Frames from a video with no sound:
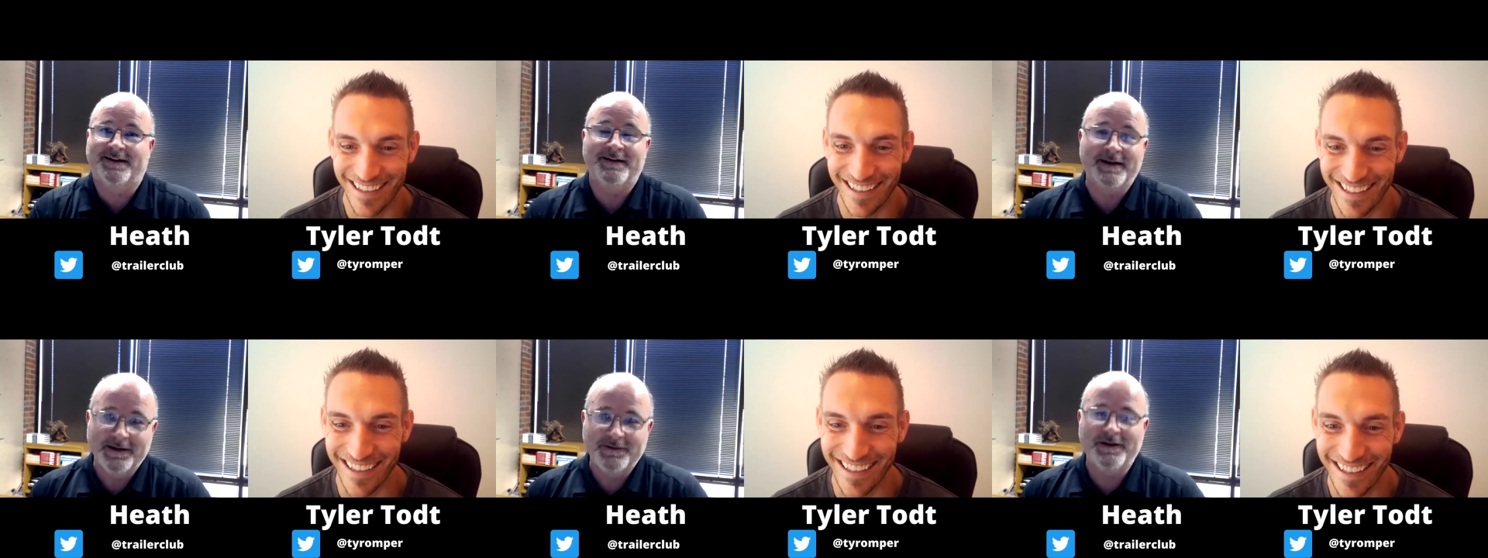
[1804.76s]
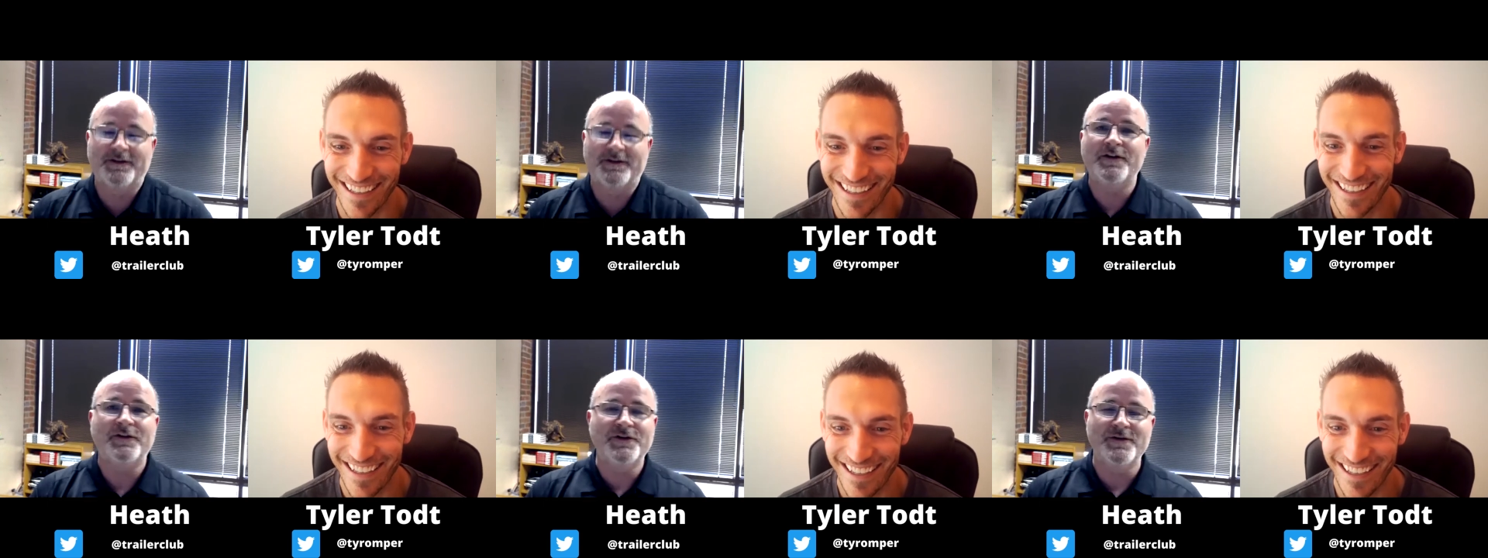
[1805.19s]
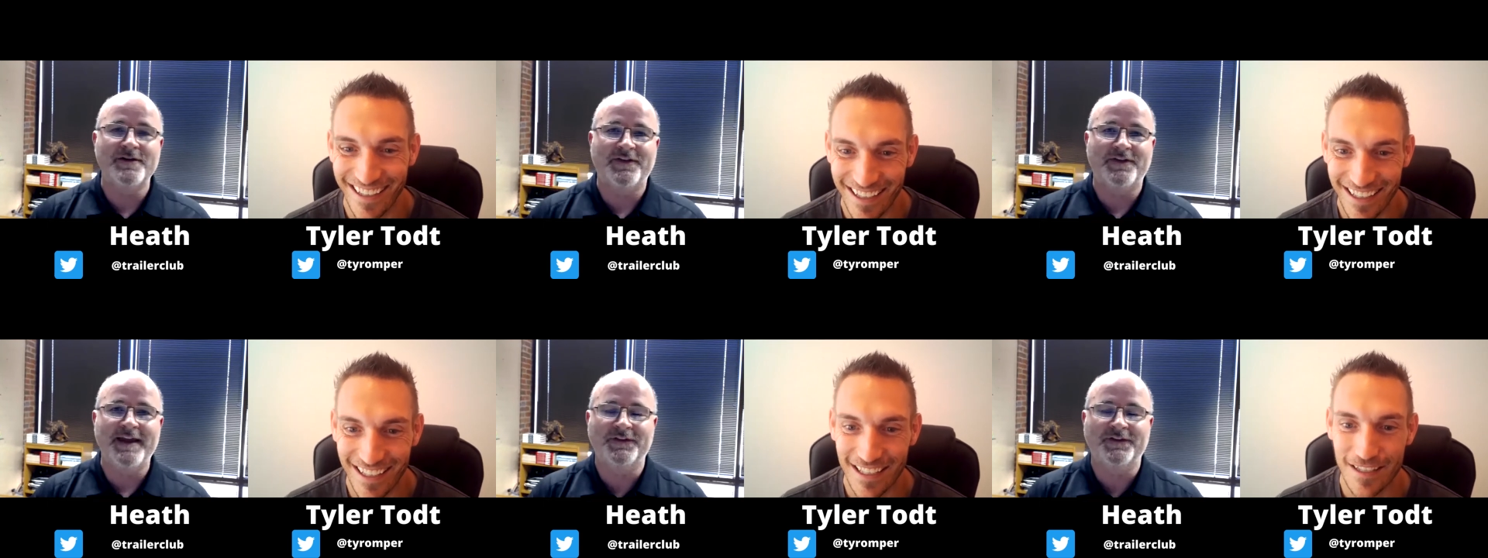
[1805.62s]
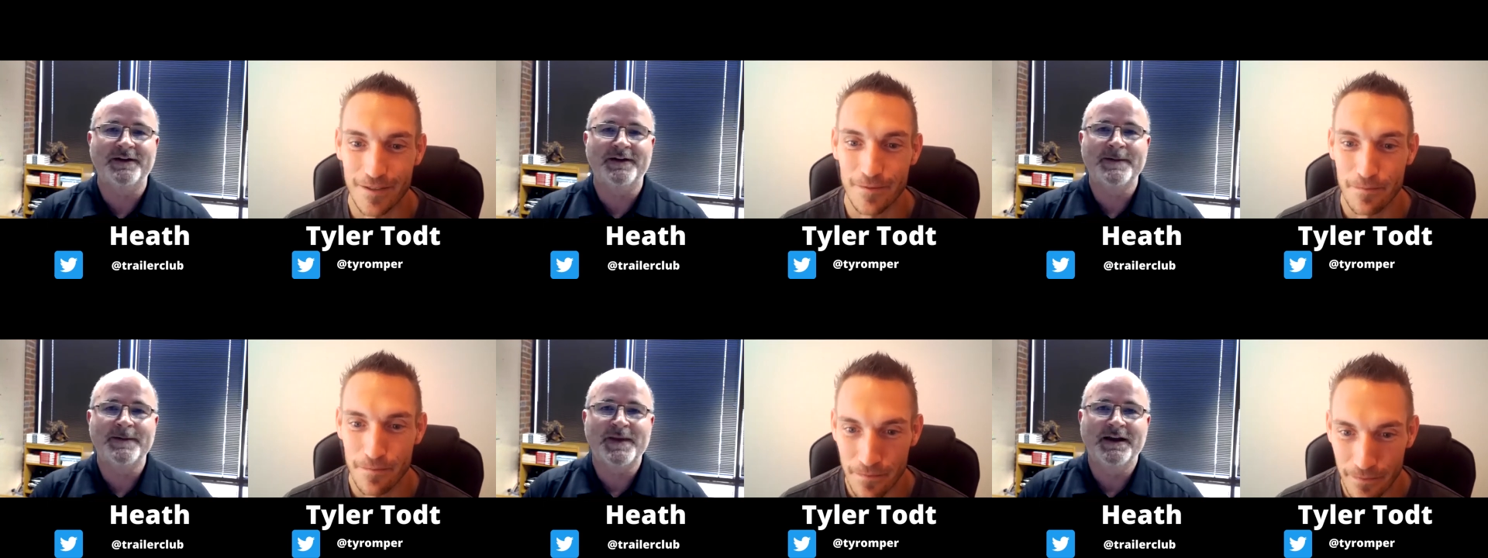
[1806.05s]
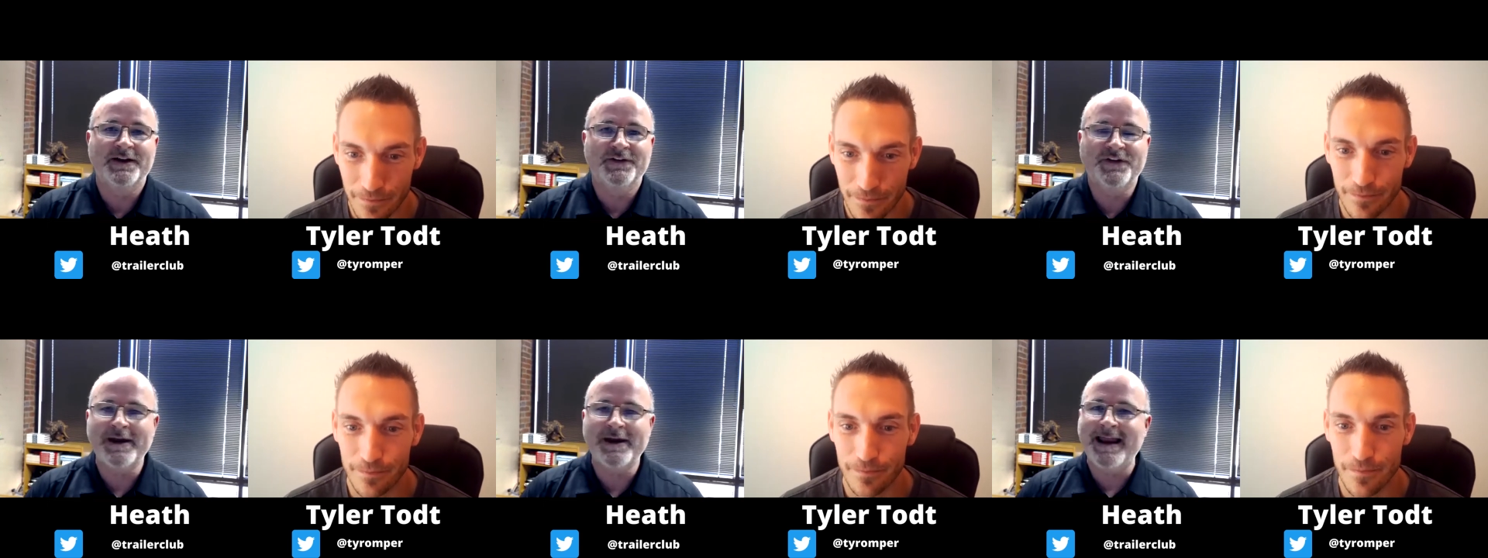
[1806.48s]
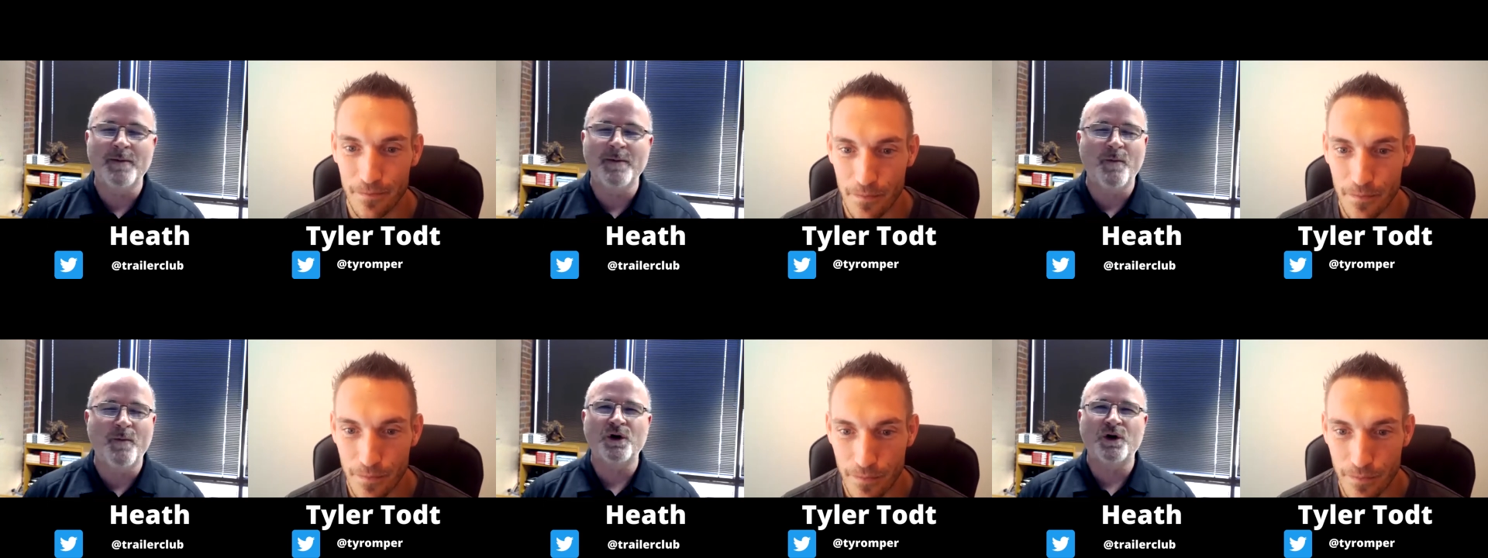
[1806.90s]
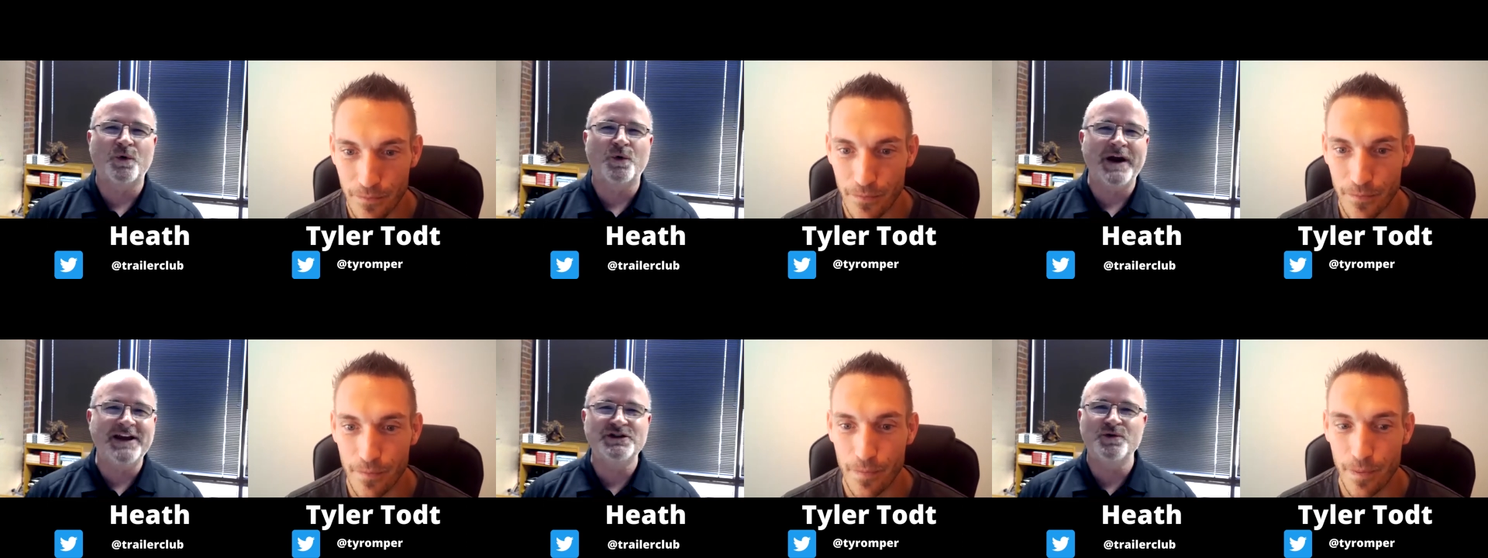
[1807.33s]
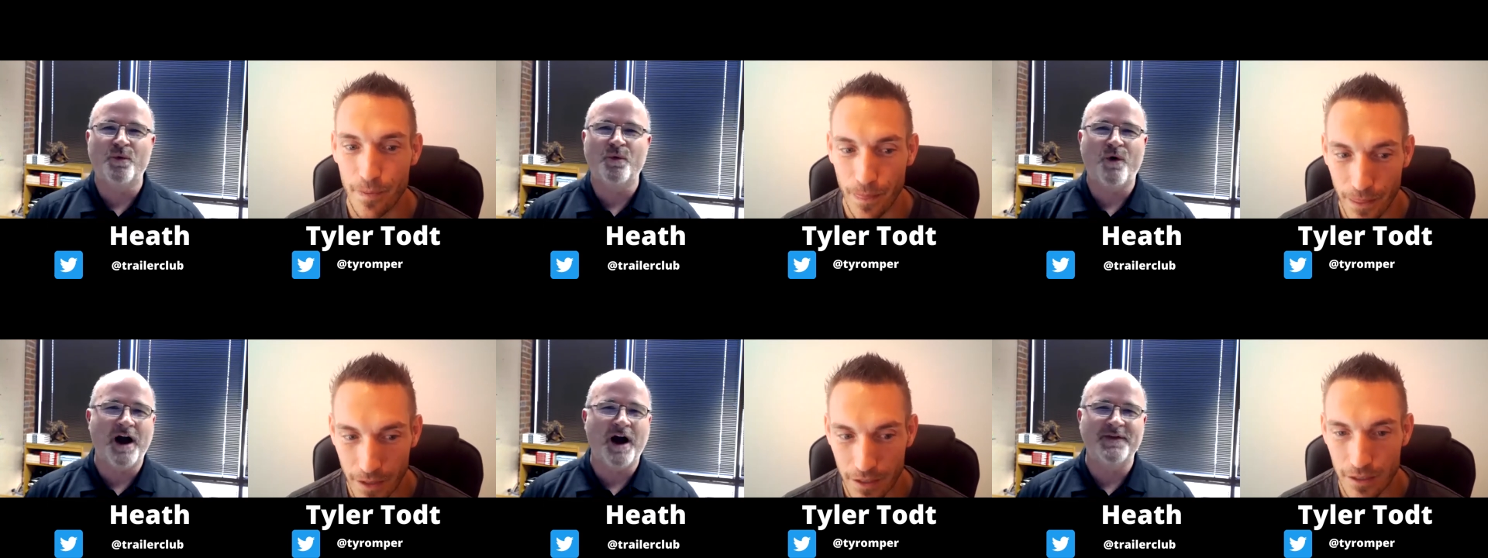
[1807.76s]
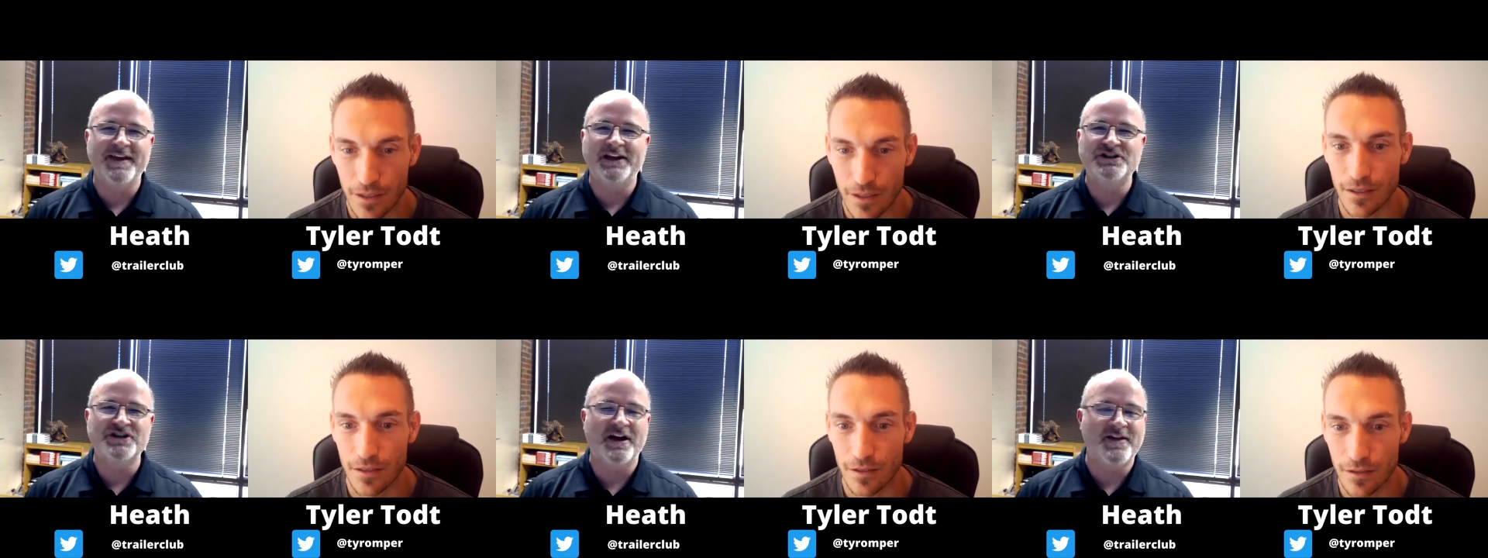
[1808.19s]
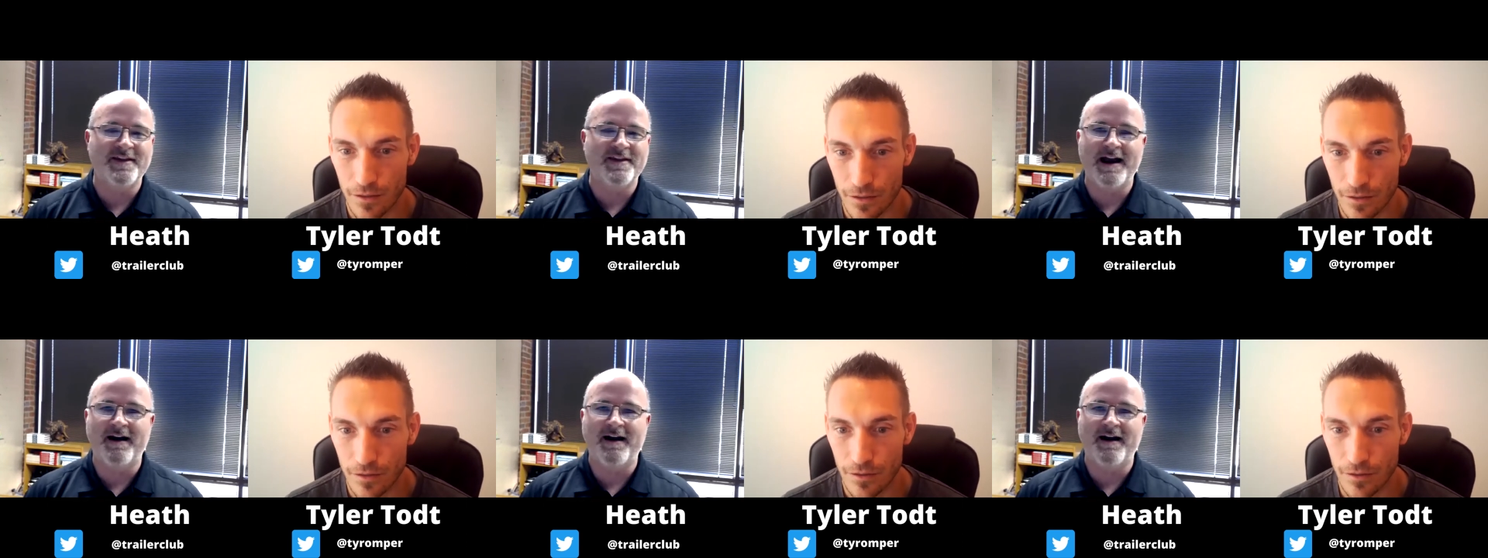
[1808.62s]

Speaker 1: they're, they're doing their things. So again, the more grace you walk with each other, there